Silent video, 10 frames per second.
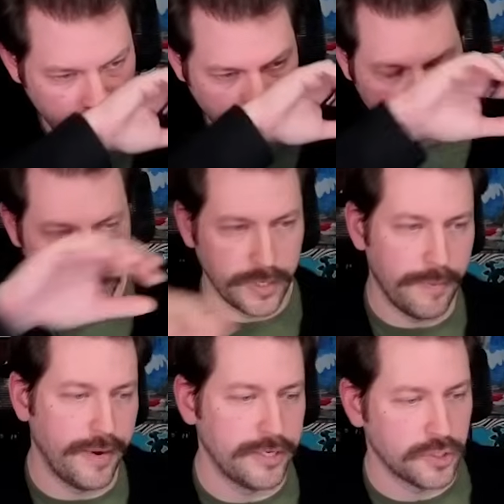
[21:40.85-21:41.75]
They
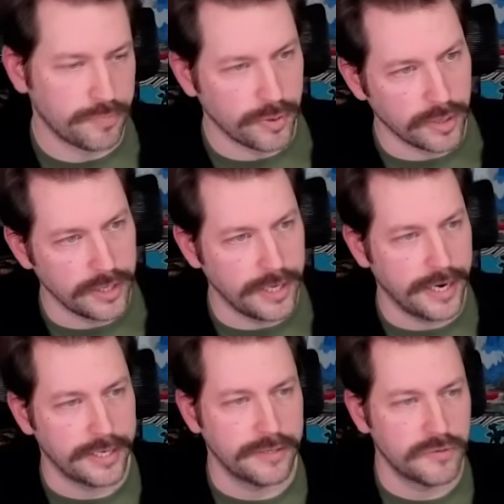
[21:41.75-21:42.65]
might just put it in the
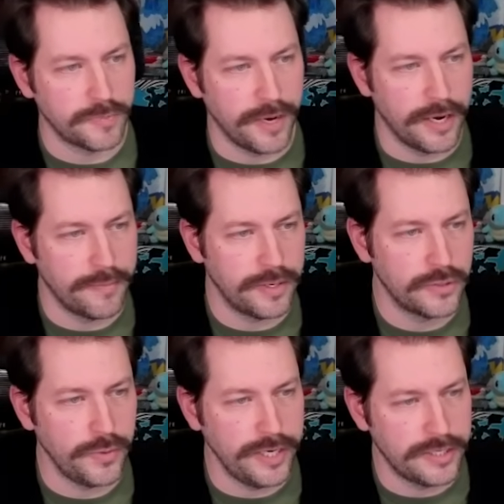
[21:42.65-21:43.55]
active spot, but it's
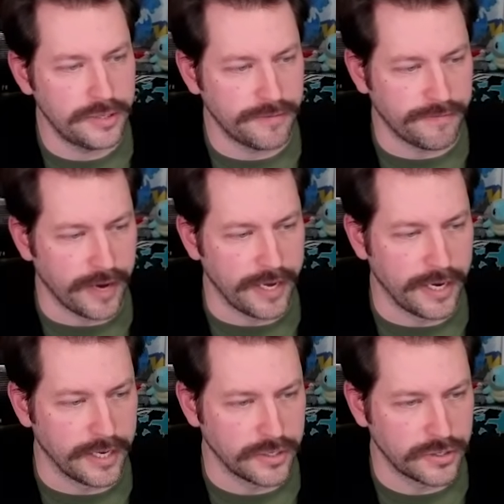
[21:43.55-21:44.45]
weak to
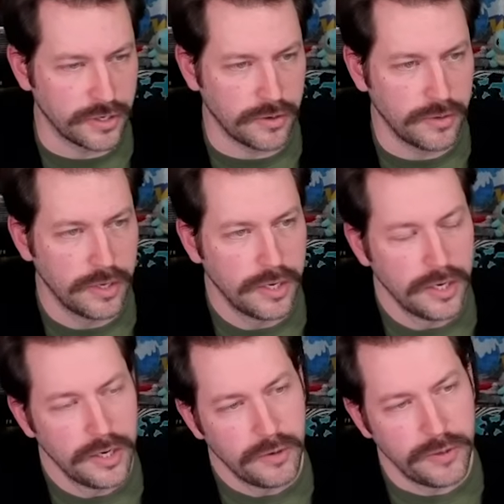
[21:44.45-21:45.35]
fighting, so
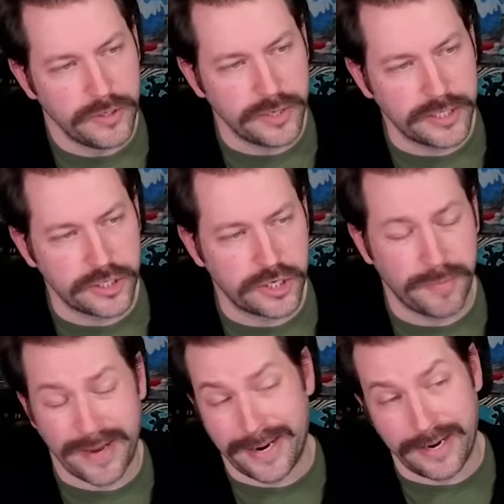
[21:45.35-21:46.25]
we do get to chip
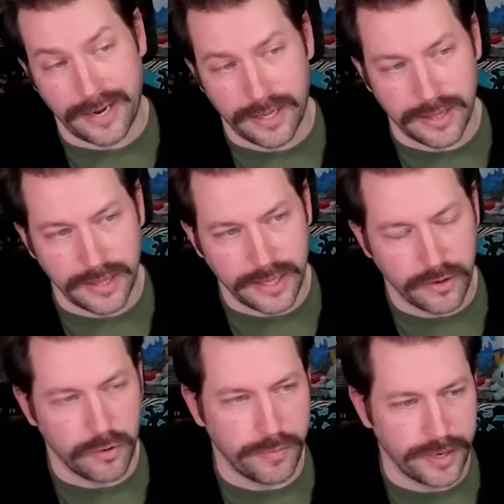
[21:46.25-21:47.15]
at it a
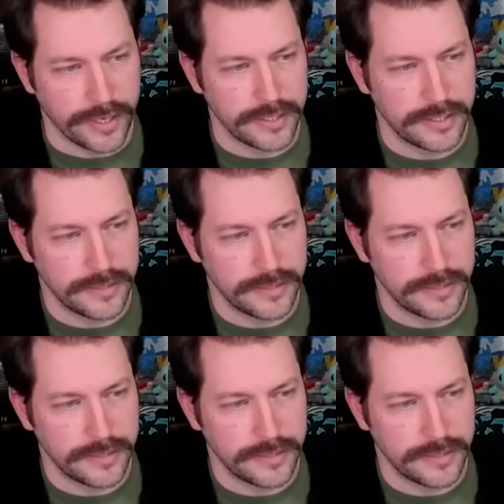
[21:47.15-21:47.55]
little bit,